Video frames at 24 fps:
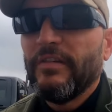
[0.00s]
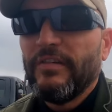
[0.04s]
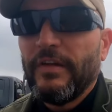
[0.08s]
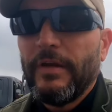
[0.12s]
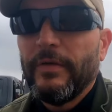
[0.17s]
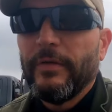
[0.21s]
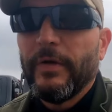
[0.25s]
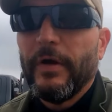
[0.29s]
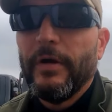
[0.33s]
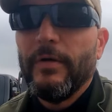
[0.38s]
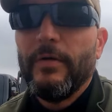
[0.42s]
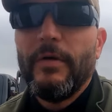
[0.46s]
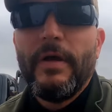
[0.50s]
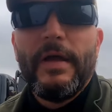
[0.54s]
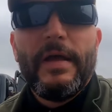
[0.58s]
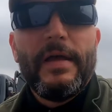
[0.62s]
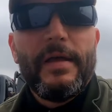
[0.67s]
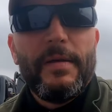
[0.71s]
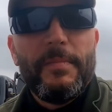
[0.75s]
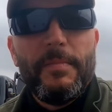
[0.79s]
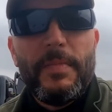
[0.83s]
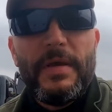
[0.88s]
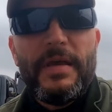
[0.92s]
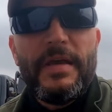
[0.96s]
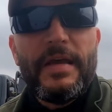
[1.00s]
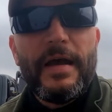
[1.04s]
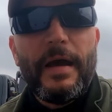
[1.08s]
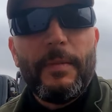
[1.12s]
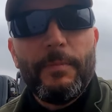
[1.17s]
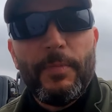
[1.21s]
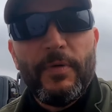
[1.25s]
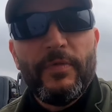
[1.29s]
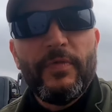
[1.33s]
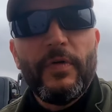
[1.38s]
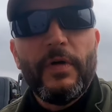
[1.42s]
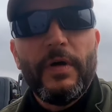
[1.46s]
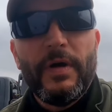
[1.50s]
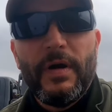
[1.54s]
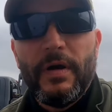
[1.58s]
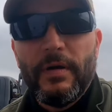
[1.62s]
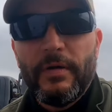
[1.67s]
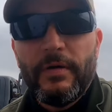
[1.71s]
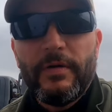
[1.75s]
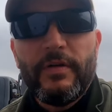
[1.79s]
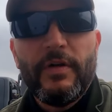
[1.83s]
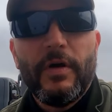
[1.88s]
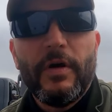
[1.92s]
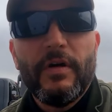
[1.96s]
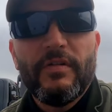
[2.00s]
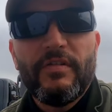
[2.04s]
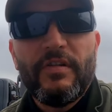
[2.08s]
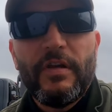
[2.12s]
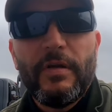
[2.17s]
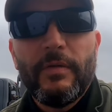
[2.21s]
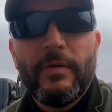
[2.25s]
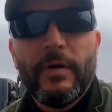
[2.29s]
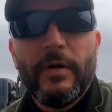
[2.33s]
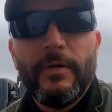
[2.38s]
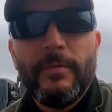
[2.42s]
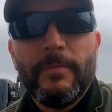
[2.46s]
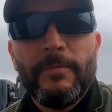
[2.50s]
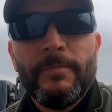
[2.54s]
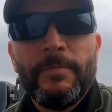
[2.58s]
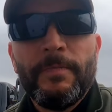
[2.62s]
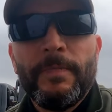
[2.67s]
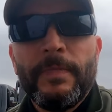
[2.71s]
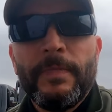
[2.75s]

to zero. Me, I prefer 100 yard zero.